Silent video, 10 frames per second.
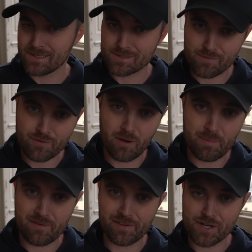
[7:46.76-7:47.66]
So I've got a
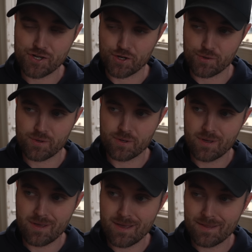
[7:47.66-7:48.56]
bit of an issue.
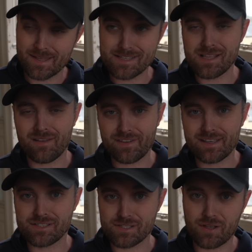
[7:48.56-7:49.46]
There's
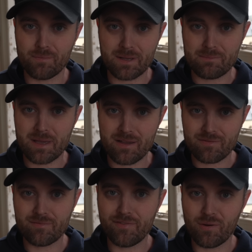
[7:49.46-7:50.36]
nothing stopping me
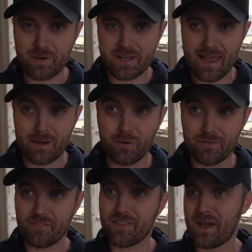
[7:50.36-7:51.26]
from falling out
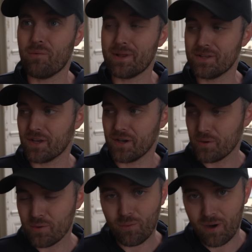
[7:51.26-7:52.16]
of that
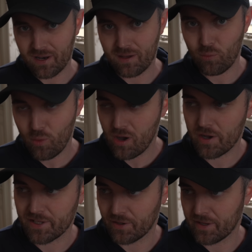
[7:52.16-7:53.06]
window while I'm
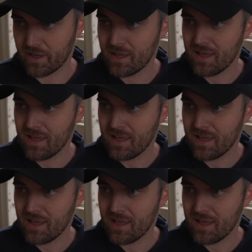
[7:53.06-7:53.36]
working on it.